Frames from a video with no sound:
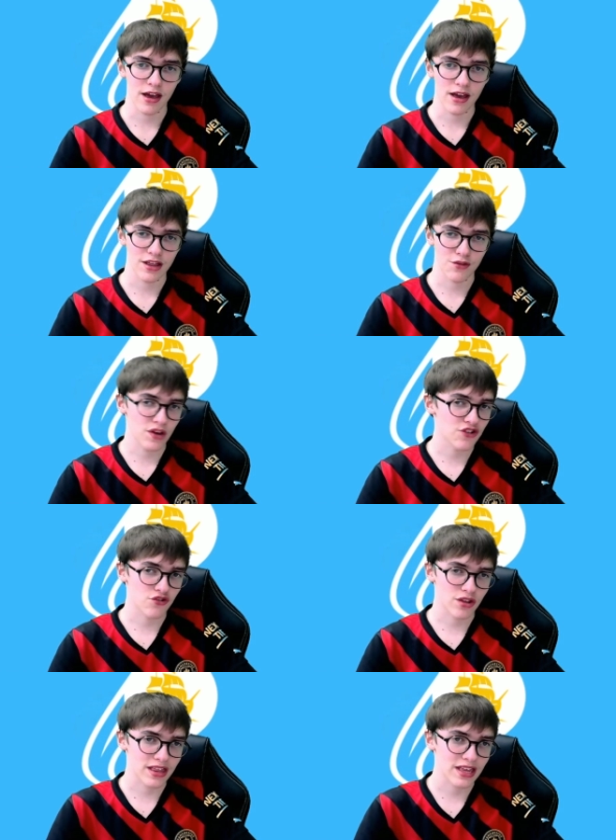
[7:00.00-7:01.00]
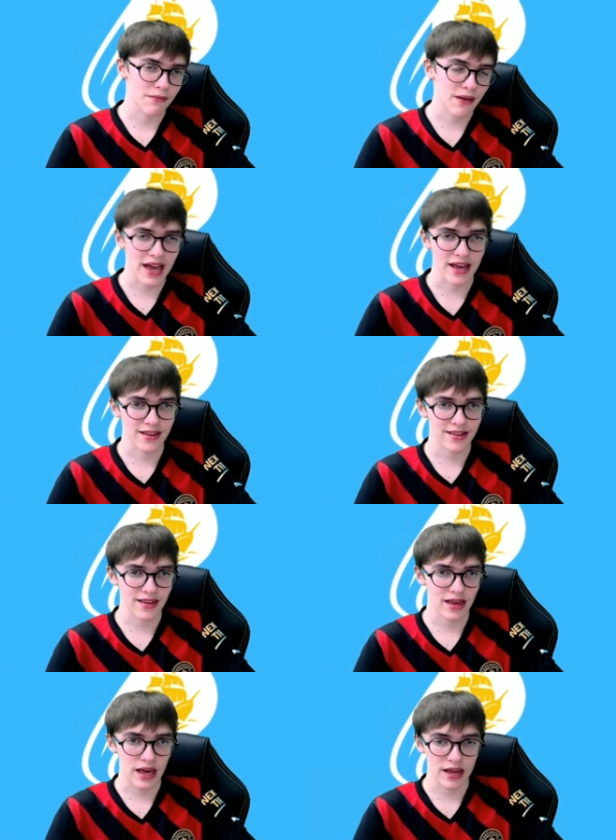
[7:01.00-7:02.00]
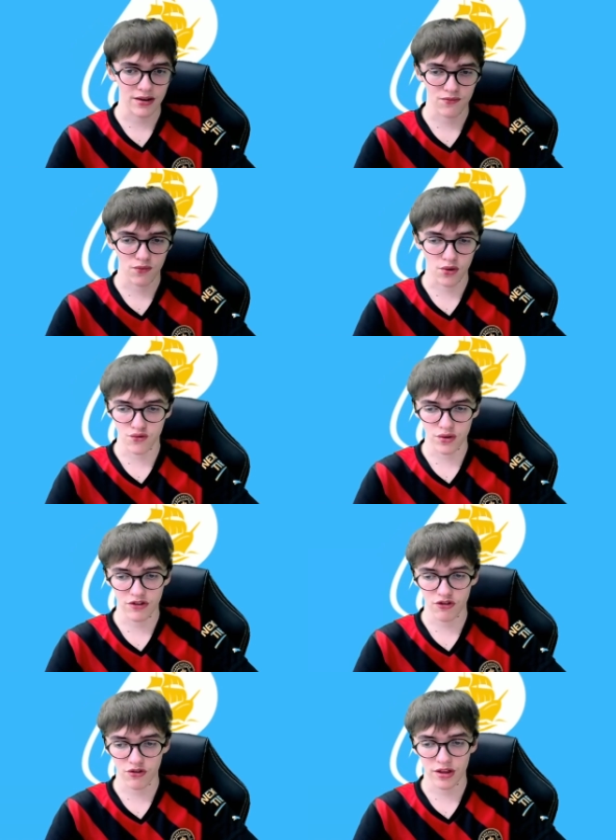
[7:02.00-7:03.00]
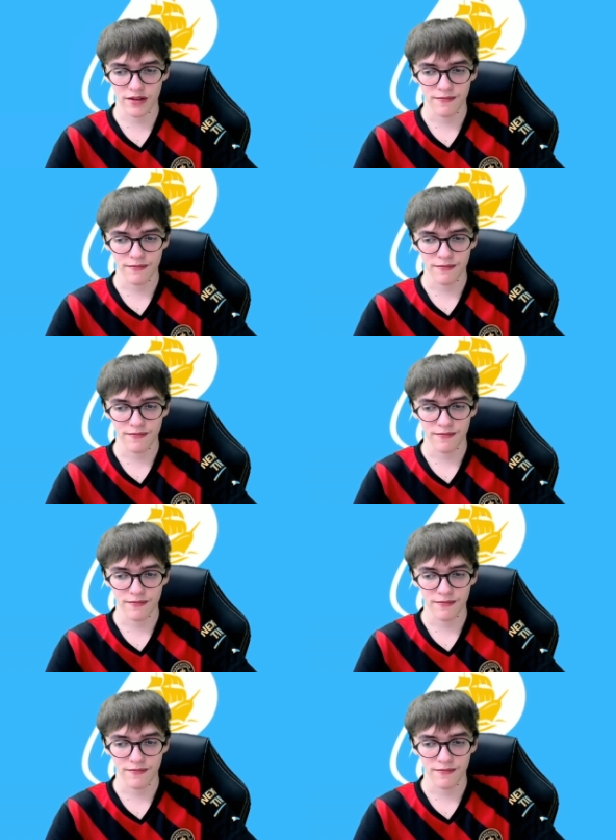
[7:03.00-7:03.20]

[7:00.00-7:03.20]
uh, his vision to see it pass, and Rodri just